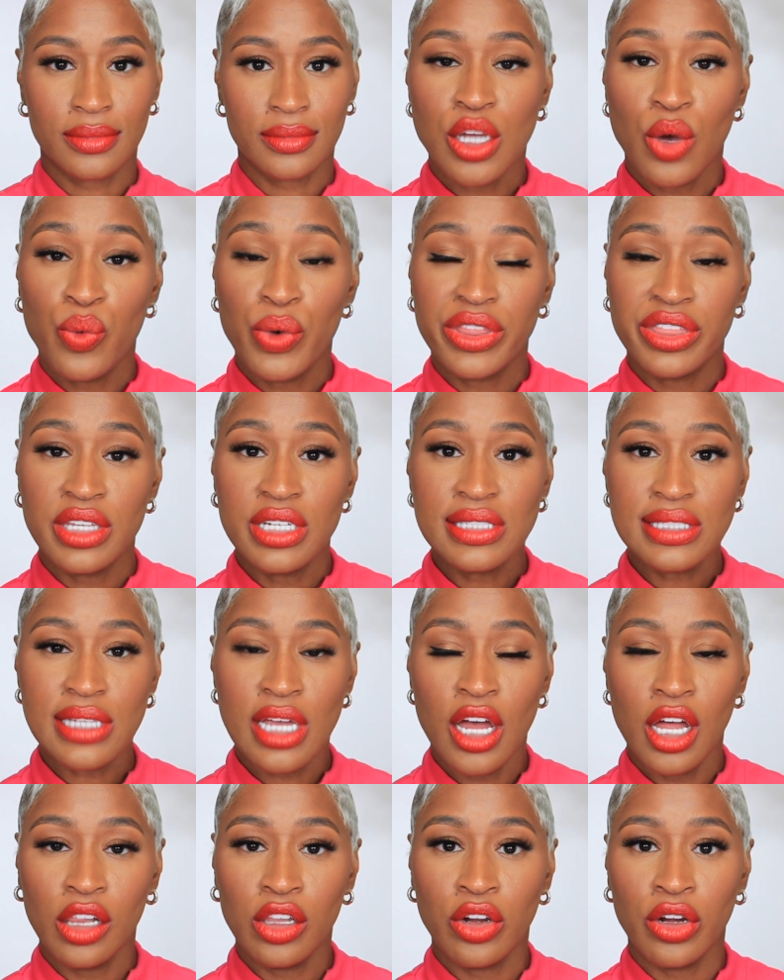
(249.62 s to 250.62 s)
So with this
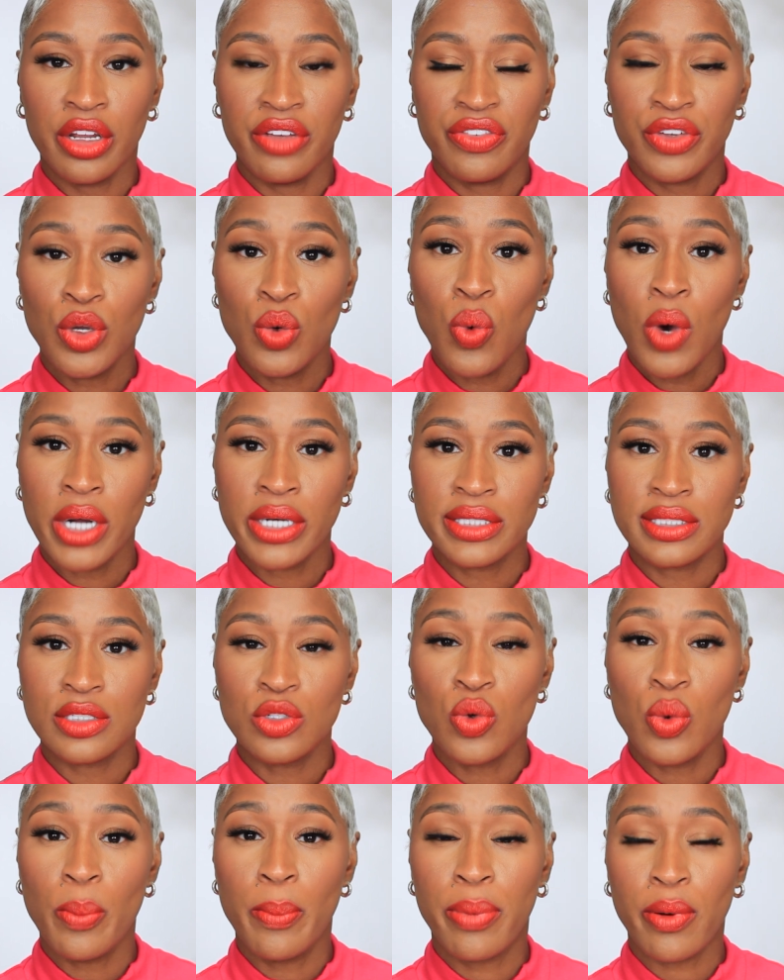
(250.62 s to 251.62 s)
color, if you wanted
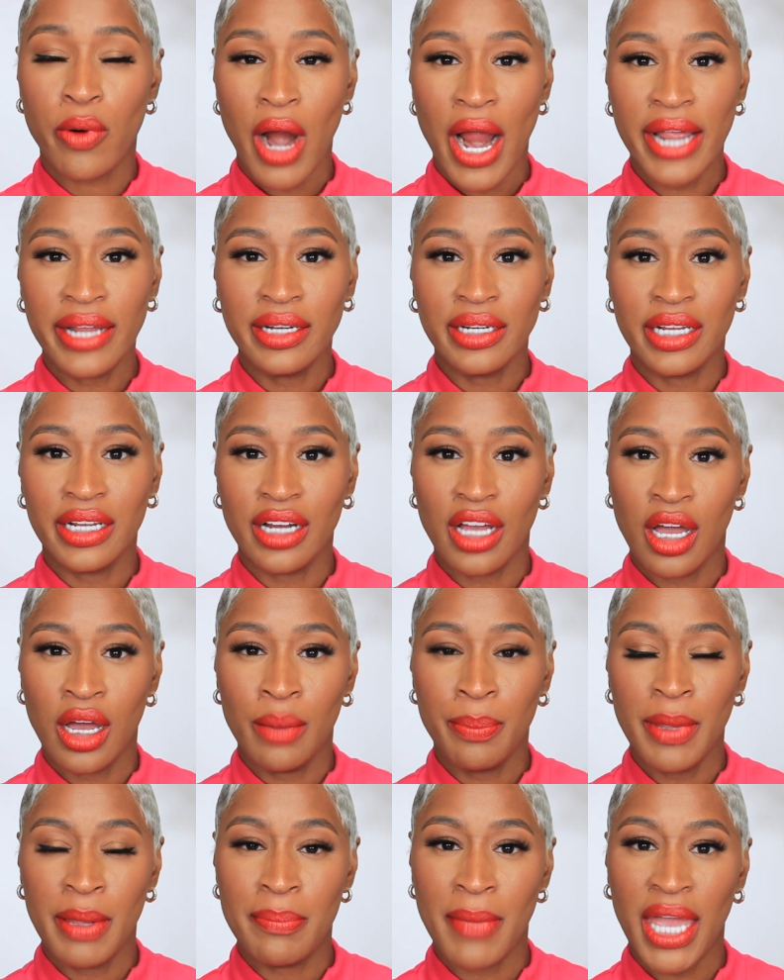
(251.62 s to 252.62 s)
to brighten it
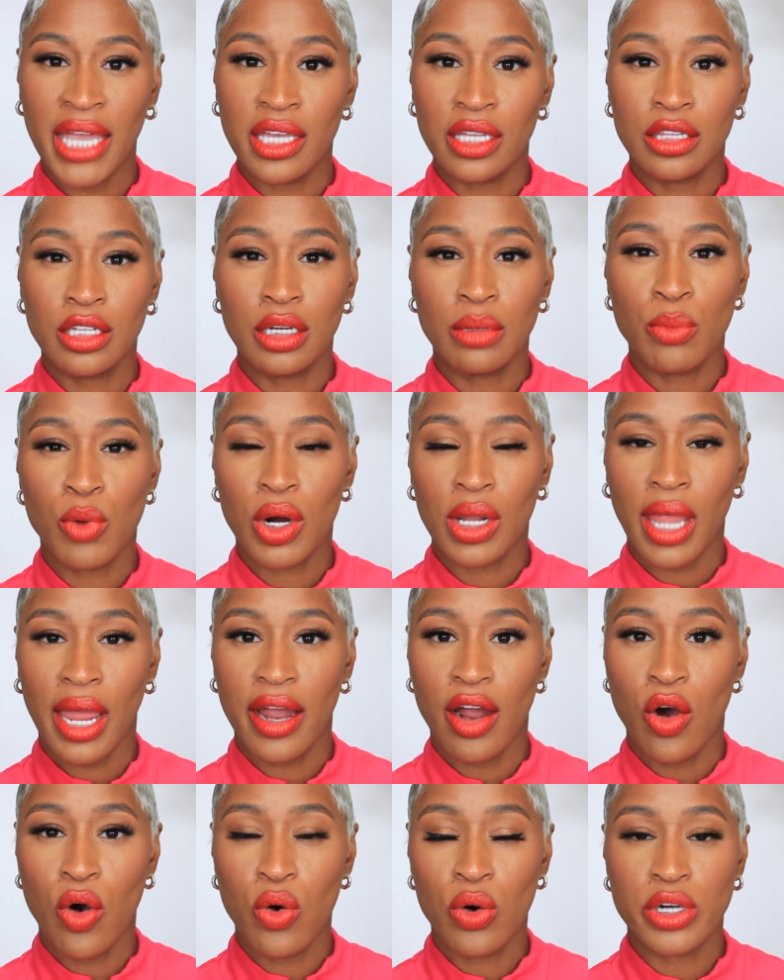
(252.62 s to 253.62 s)
up and make it look more
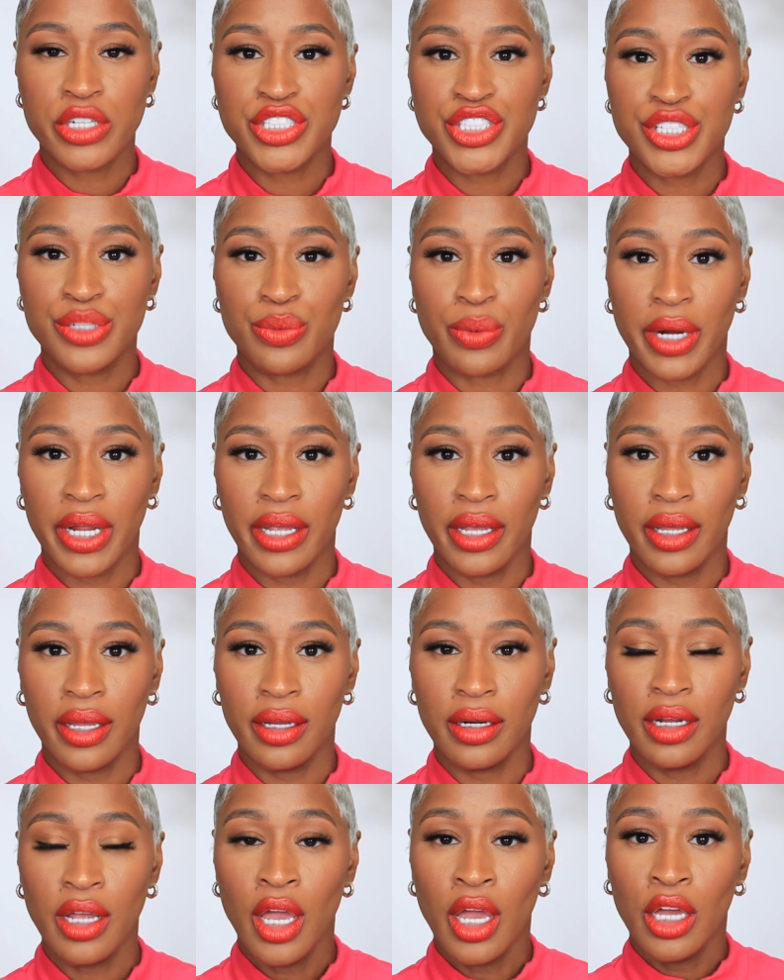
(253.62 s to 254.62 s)
like an orangey
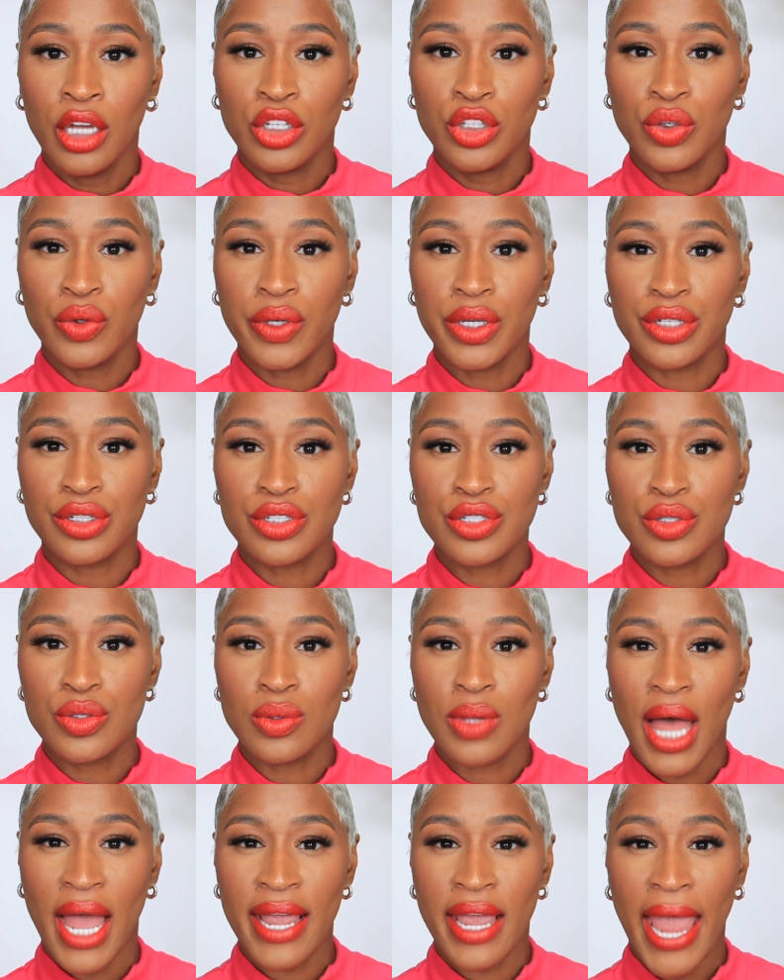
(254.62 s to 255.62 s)
red, you can
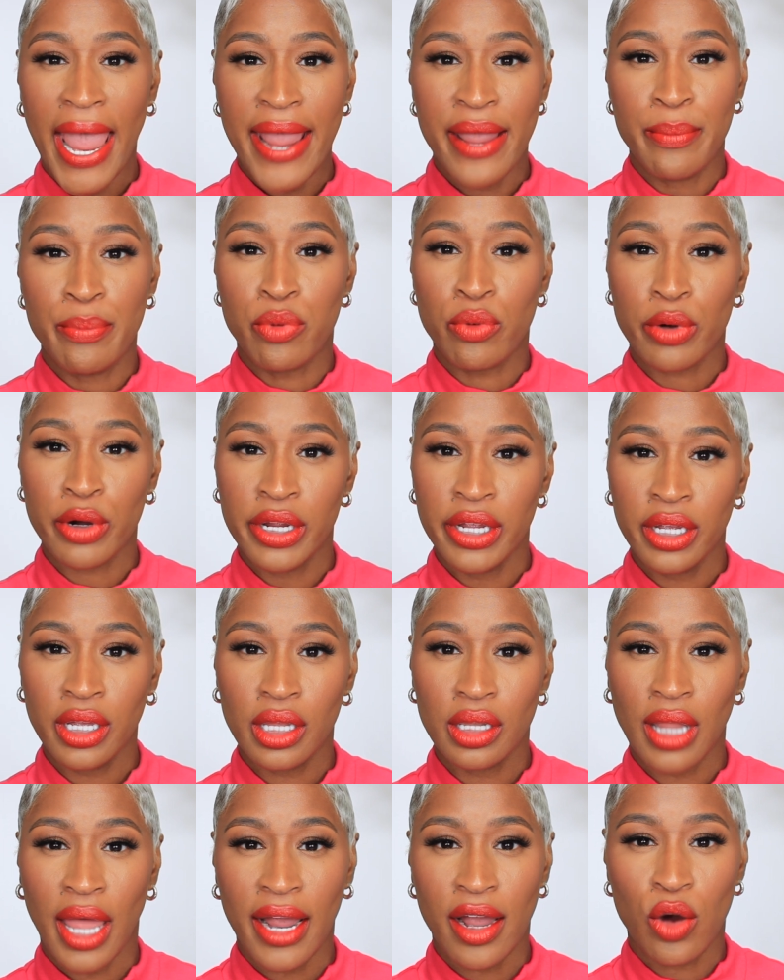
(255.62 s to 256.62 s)
do like a
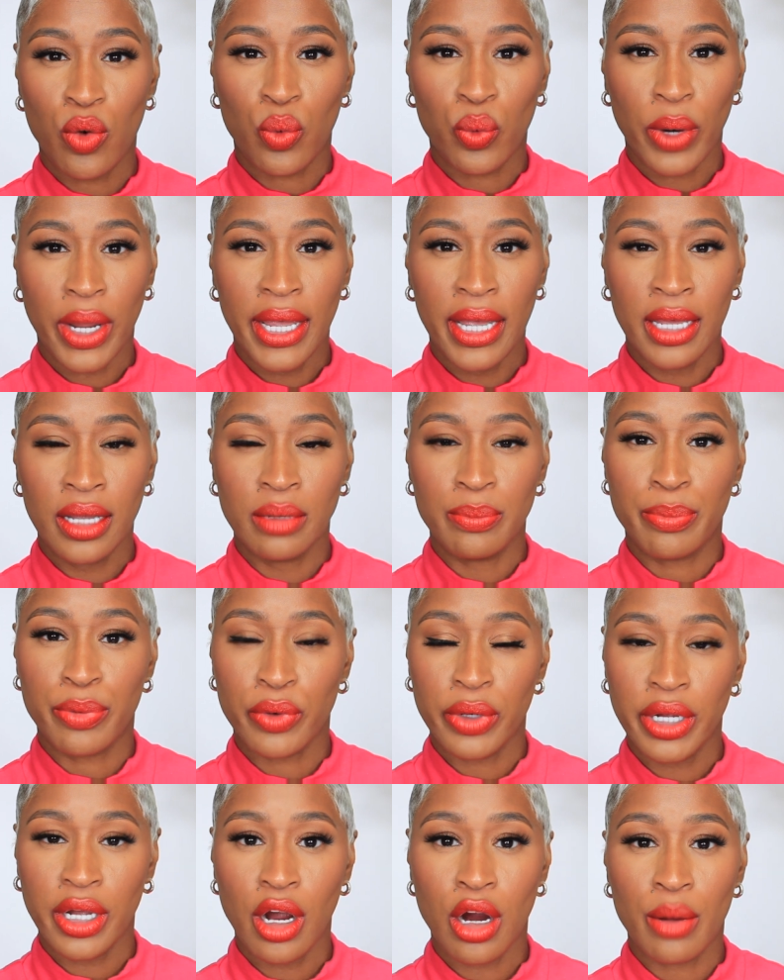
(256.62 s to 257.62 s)
brick, like a red
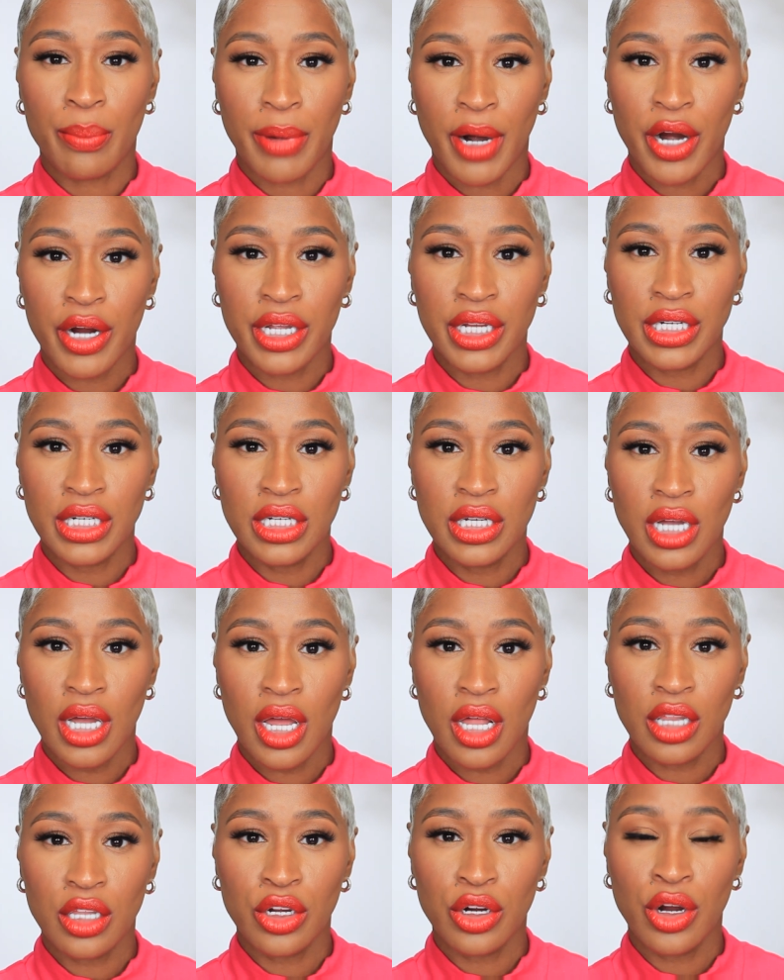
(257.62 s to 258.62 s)
brick or burgundy
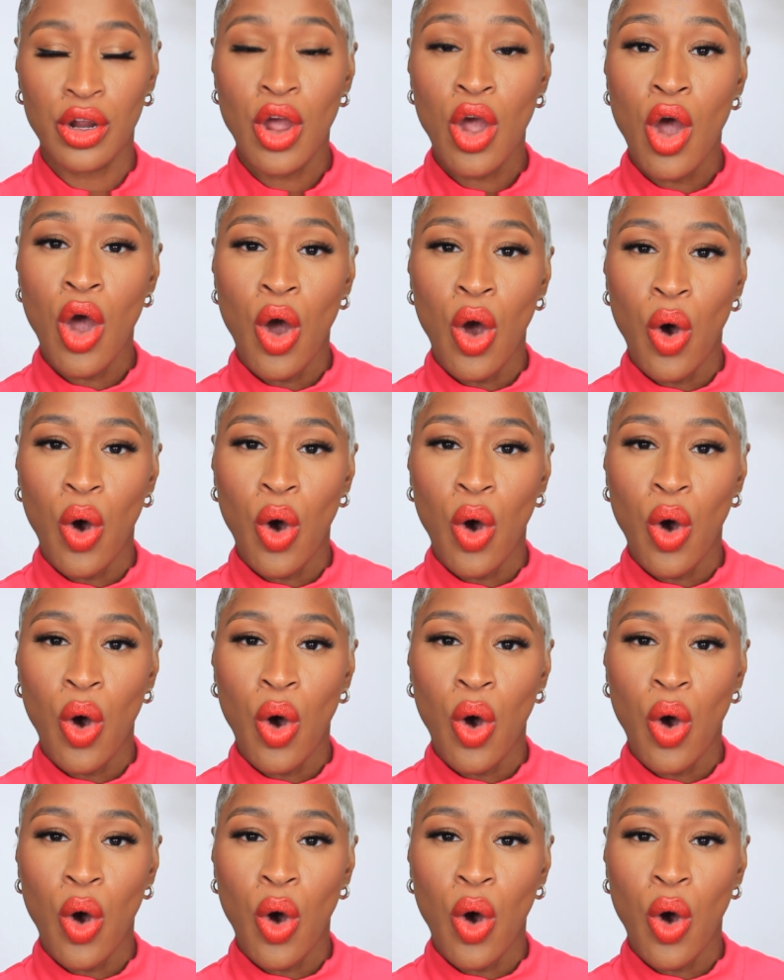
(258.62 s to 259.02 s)
color,